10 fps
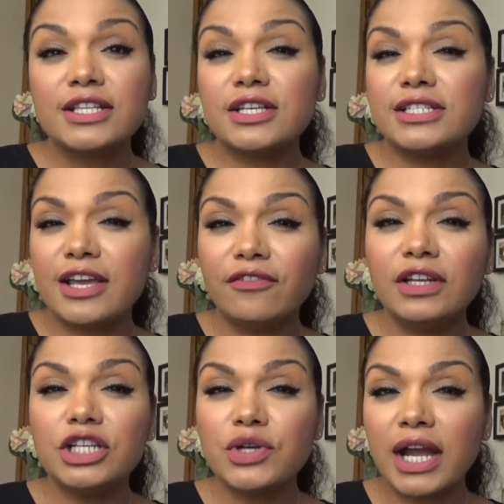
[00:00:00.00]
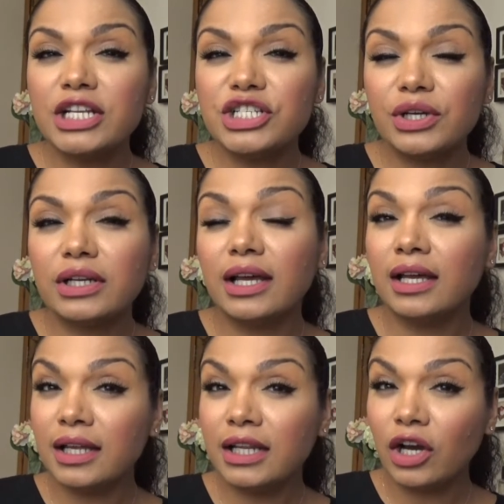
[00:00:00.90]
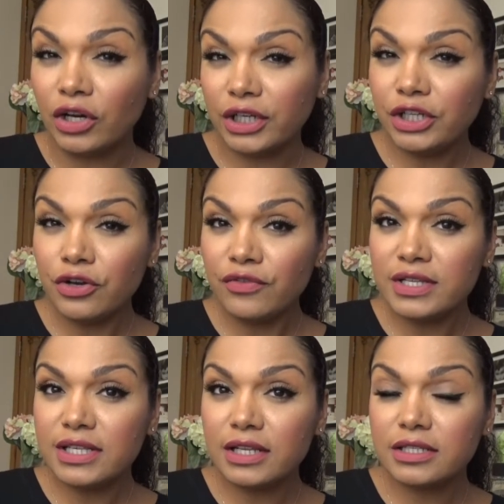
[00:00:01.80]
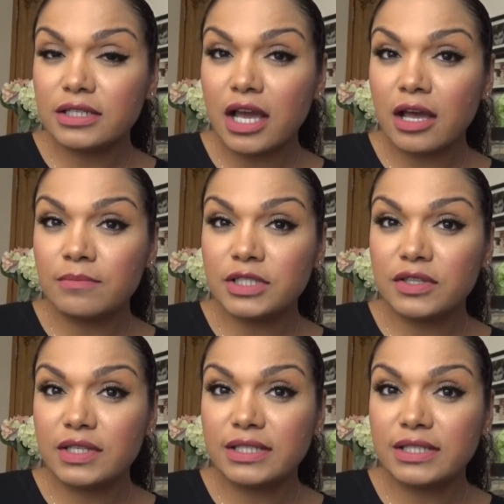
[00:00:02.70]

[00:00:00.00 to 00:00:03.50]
So definitely try and do it early on in your visit to the